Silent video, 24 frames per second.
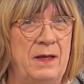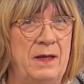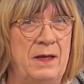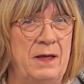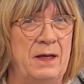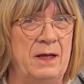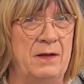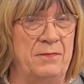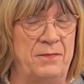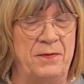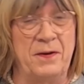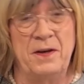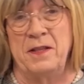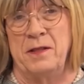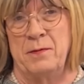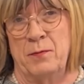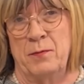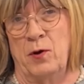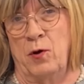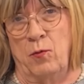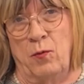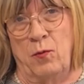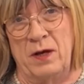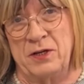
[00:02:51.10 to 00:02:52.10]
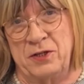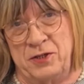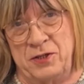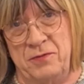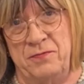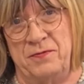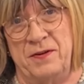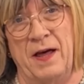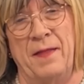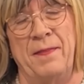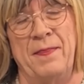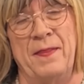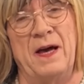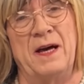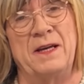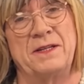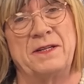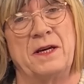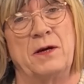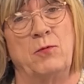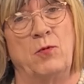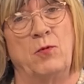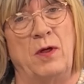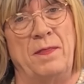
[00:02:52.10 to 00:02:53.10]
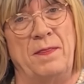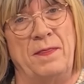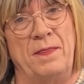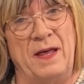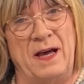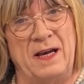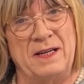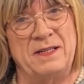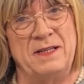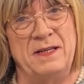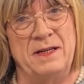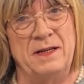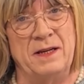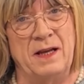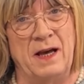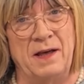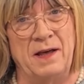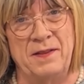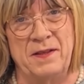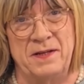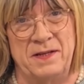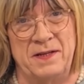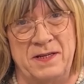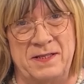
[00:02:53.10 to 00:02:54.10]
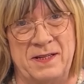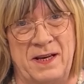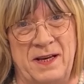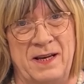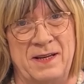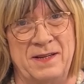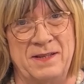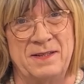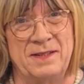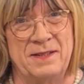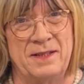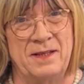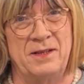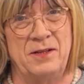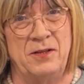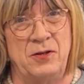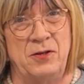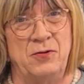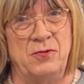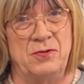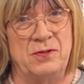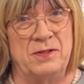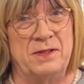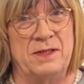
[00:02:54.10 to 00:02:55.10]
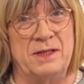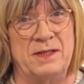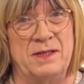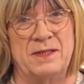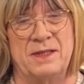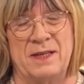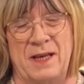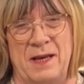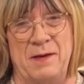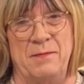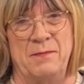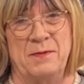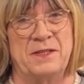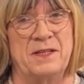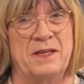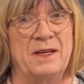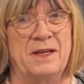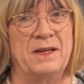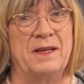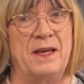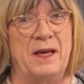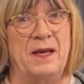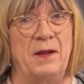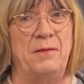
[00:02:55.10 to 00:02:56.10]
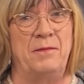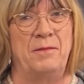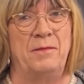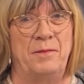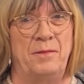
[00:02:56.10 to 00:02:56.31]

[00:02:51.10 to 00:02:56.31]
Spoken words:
And furthermore, once you've done that, I want that in other designs that use this same circuit.